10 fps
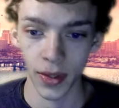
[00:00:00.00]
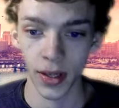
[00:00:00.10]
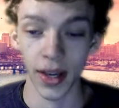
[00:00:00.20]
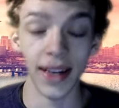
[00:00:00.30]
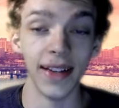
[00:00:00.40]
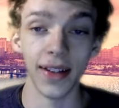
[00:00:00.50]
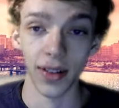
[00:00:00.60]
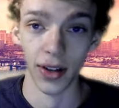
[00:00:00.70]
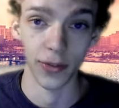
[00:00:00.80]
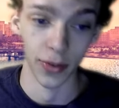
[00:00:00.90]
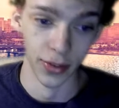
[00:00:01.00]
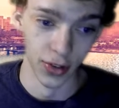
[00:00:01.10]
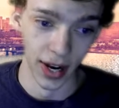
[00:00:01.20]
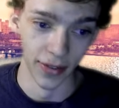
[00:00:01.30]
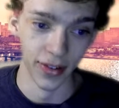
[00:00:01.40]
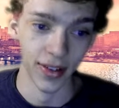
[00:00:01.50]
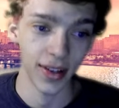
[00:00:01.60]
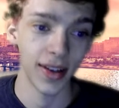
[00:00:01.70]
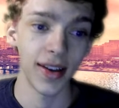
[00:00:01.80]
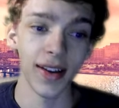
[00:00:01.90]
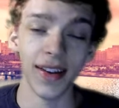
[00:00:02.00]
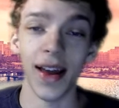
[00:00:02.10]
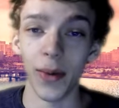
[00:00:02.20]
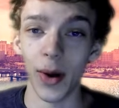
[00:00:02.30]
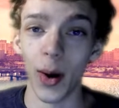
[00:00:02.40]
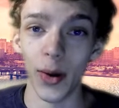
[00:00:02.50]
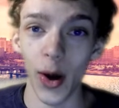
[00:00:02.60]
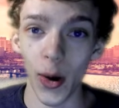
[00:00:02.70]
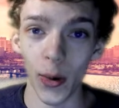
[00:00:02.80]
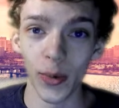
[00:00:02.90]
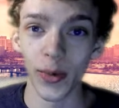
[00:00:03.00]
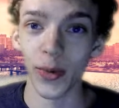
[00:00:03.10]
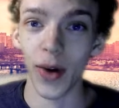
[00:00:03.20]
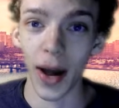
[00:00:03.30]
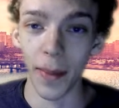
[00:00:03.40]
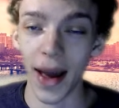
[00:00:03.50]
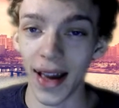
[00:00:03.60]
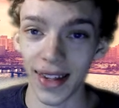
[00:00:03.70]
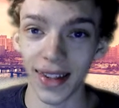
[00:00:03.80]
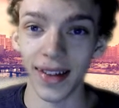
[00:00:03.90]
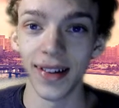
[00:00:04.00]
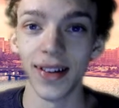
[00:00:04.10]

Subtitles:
and he declared for the draft. Now we all know Ryan Mackey